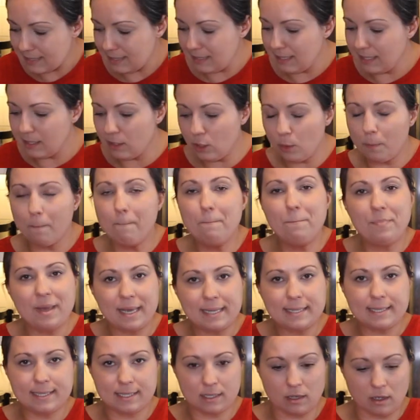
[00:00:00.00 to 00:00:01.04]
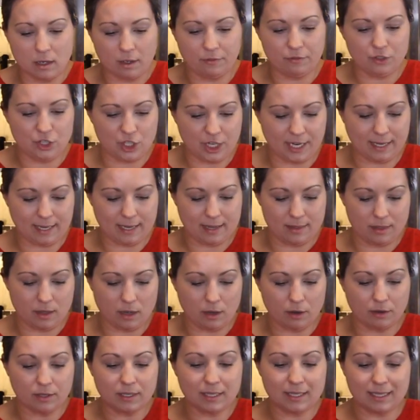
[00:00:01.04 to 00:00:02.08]
little bits of chicken
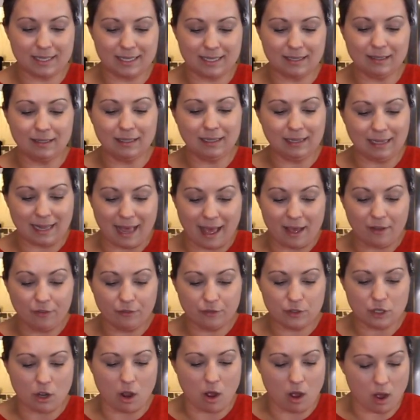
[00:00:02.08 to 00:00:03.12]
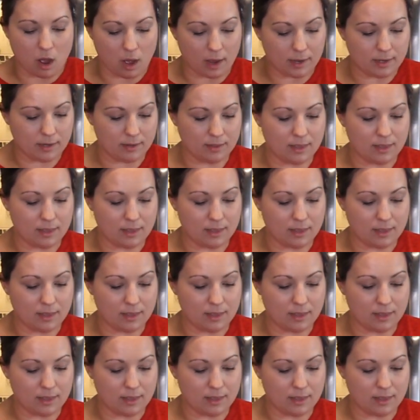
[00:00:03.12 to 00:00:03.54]
that are still left on